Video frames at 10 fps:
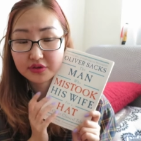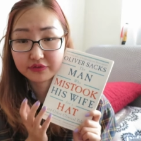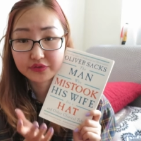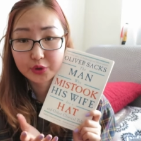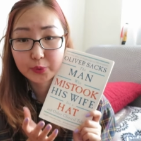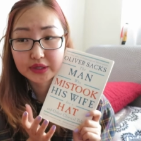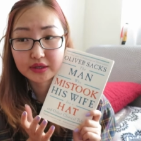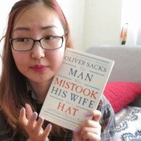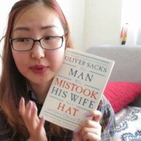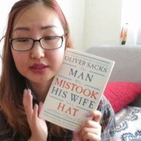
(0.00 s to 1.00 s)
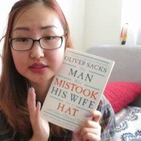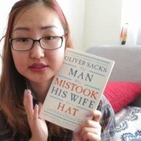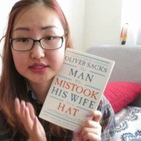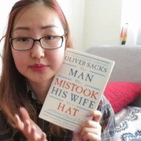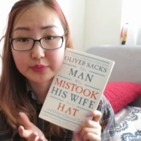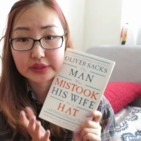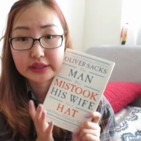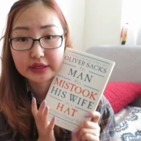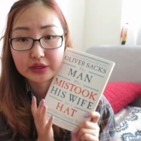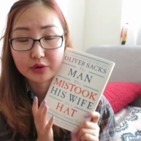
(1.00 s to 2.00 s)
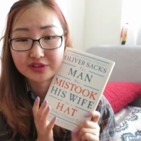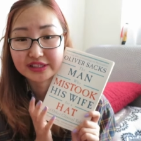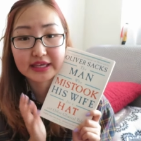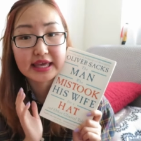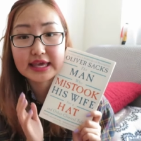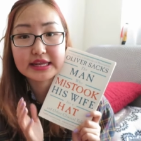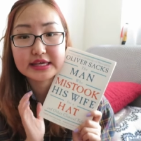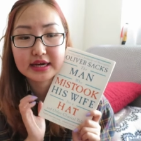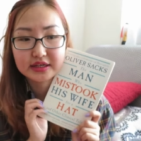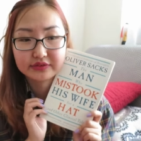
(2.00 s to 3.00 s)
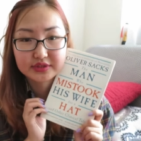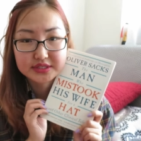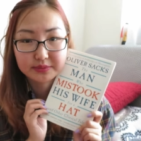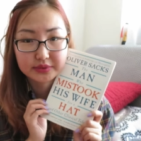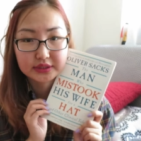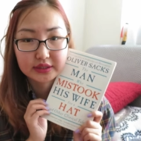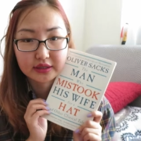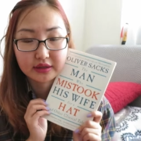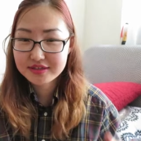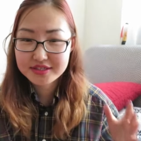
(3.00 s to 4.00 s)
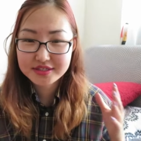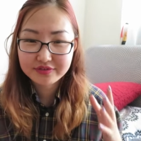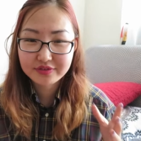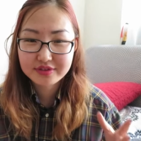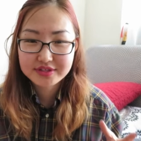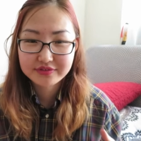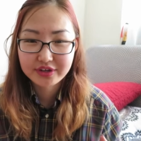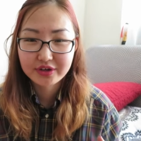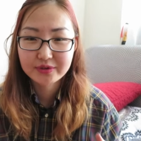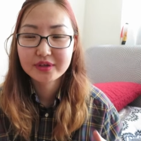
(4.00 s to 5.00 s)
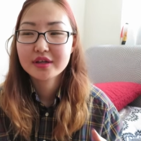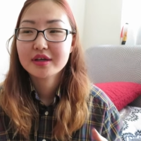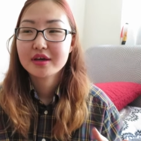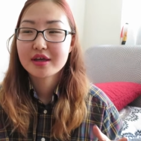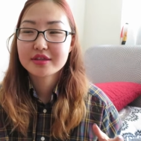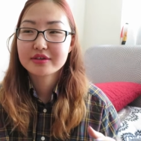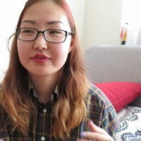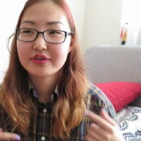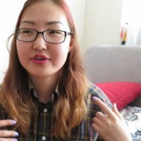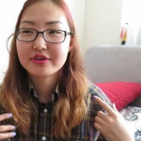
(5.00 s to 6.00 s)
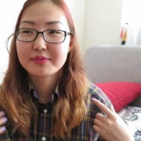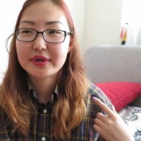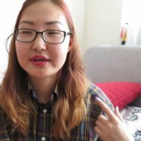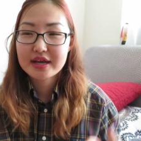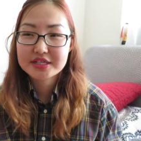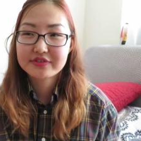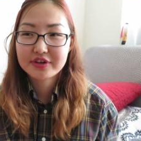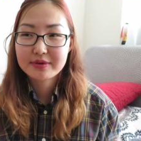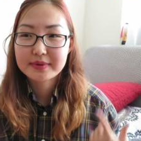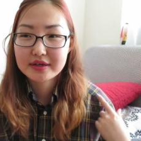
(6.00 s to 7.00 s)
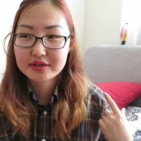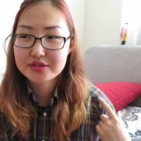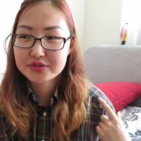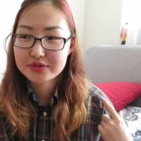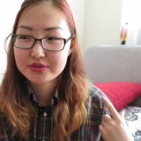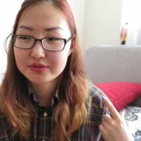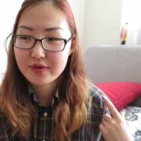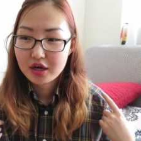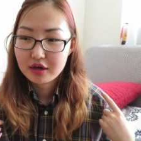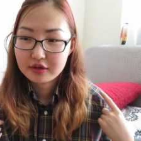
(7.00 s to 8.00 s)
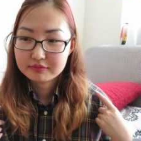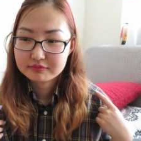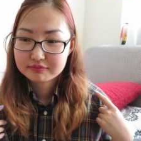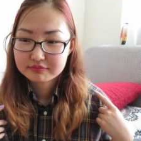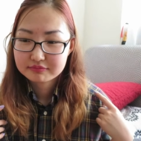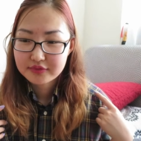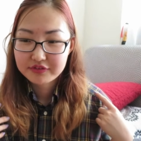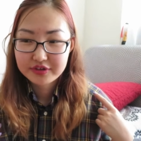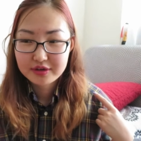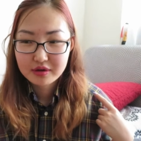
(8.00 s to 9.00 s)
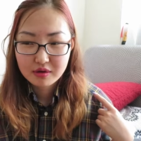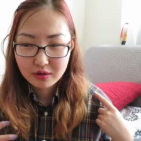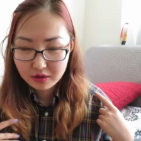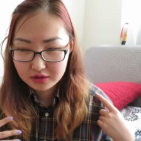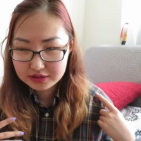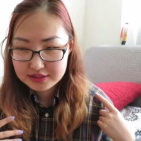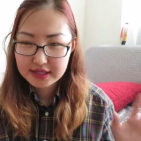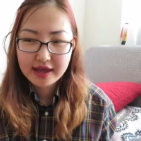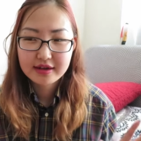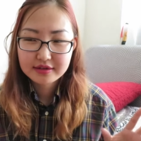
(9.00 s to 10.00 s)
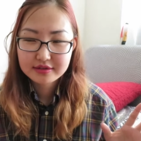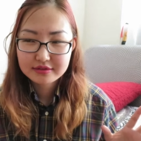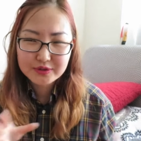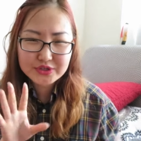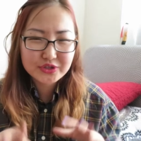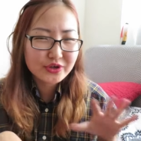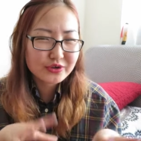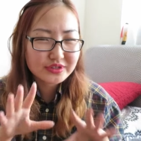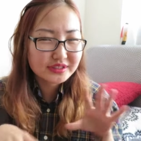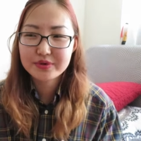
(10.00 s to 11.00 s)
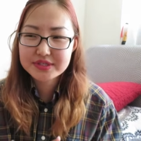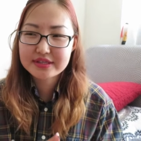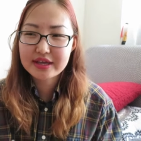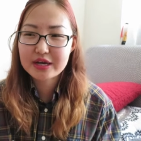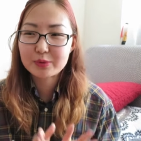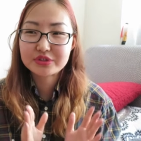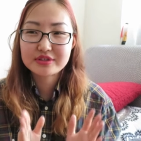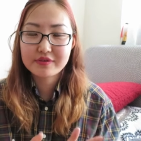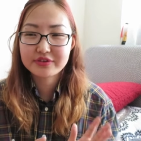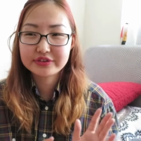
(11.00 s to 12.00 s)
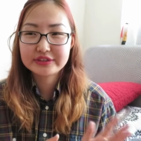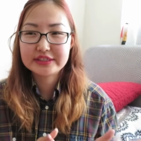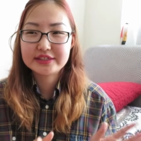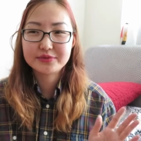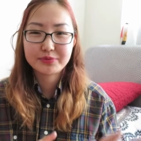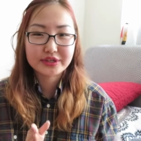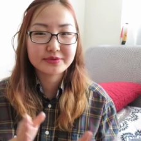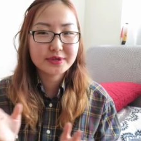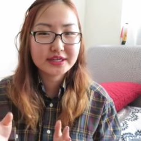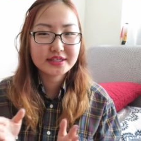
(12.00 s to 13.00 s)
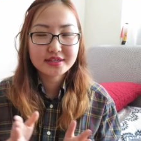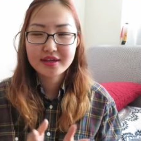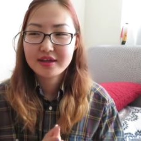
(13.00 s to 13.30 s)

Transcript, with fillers: viewing mental disability or like any kind of disability. This is it for this video. I think for my next video I'm gonna do um, a video called 10 or so books that I would definitely reread.